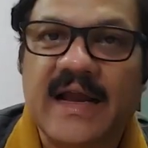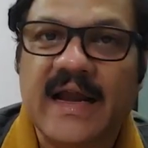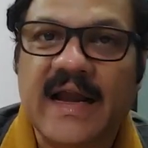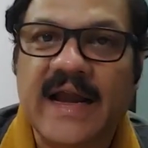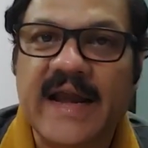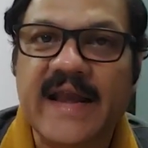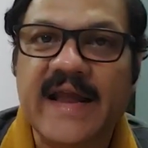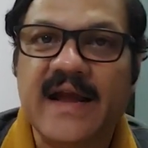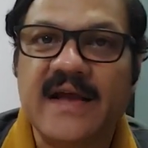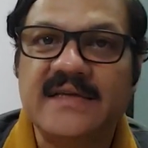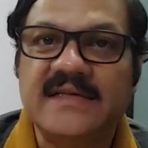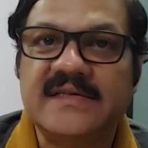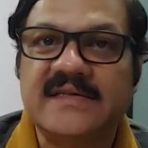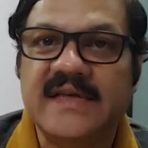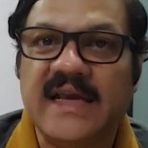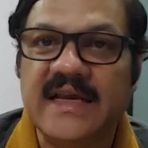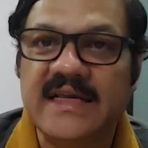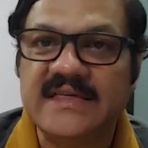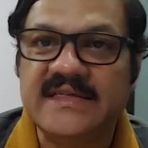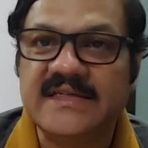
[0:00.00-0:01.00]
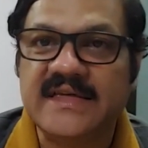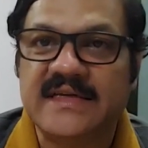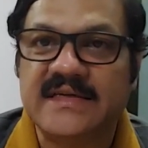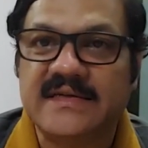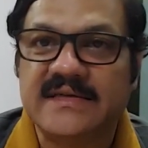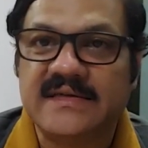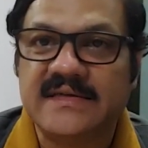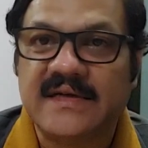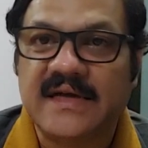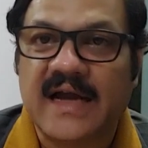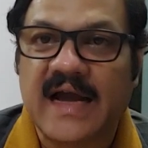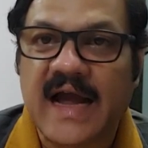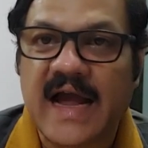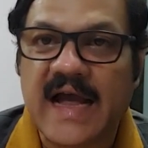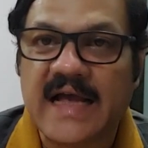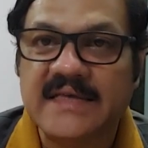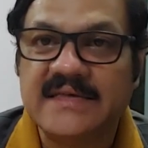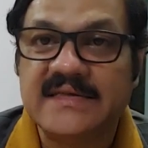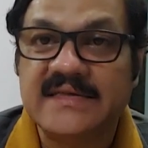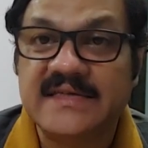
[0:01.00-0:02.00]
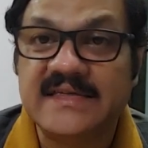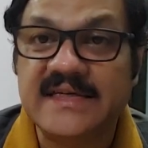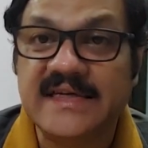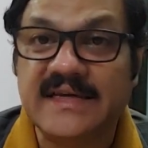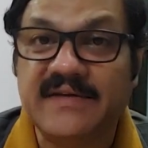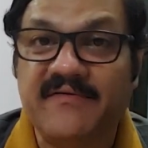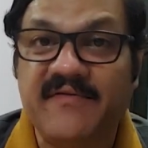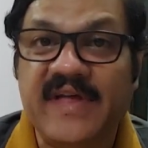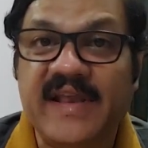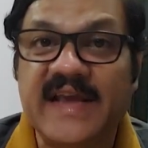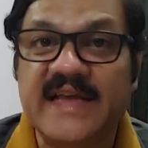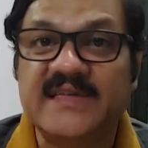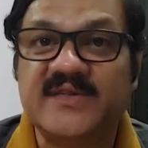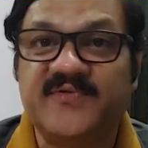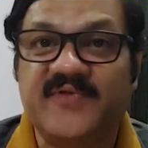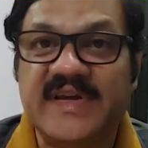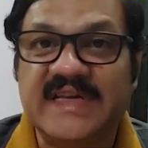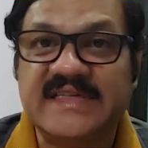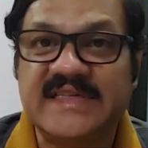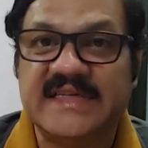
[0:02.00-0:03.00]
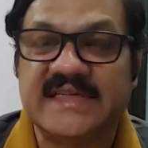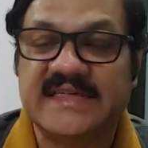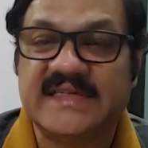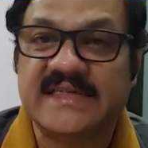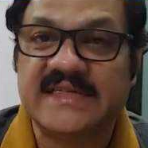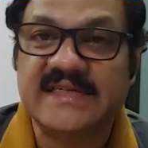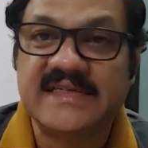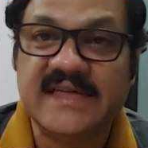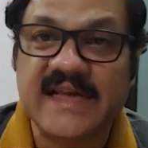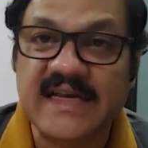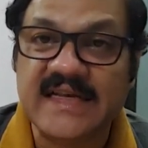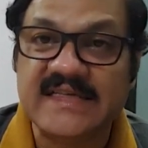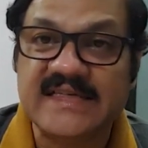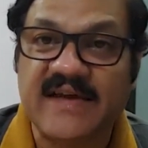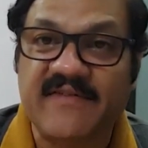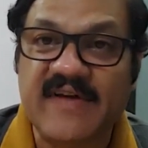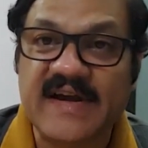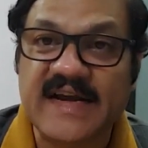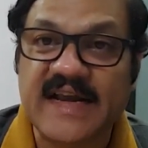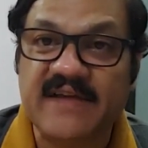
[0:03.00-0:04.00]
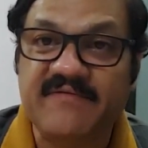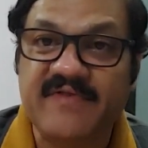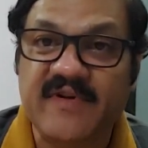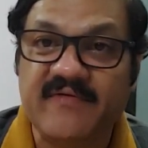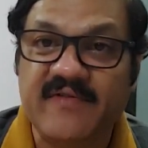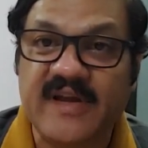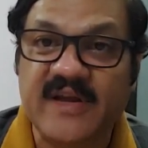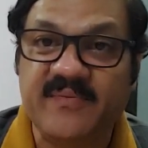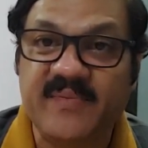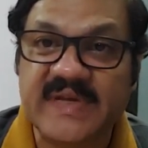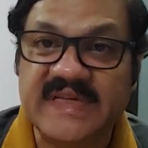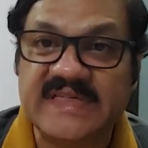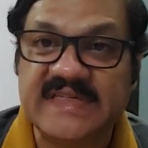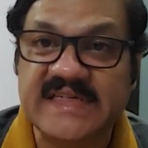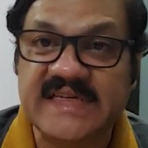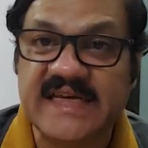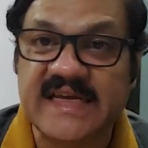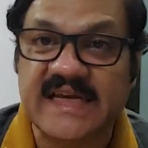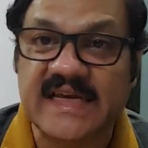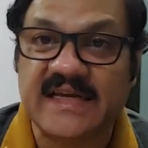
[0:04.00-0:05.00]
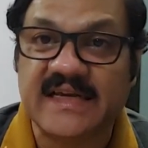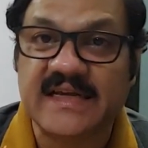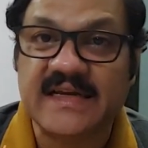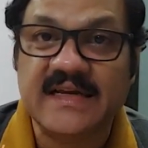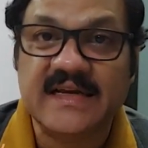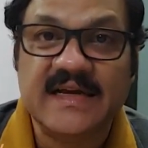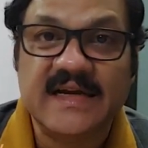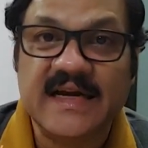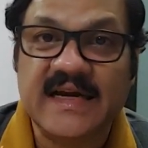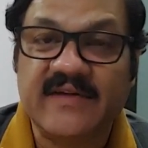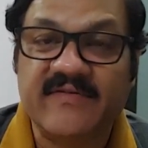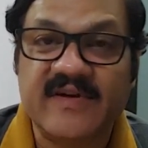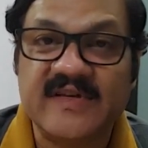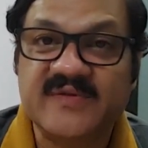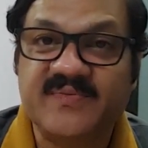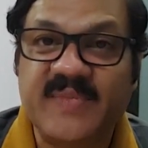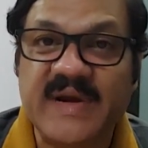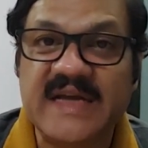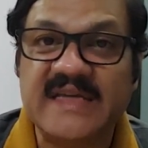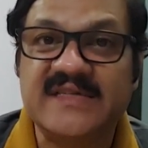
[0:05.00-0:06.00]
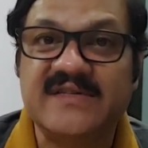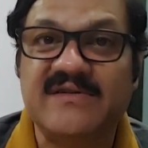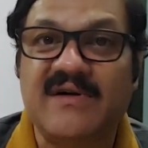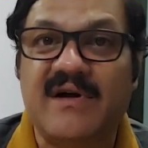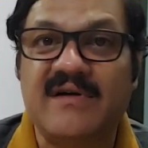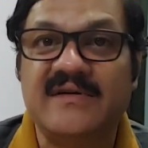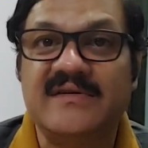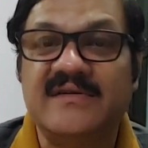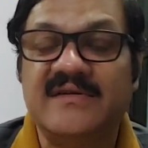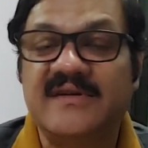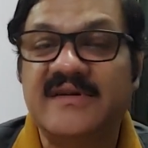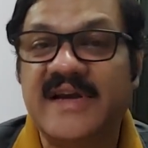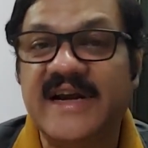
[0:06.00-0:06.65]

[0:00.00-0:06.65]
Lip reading: India's religion has seen various phases. Till 1750 BCE, it was based on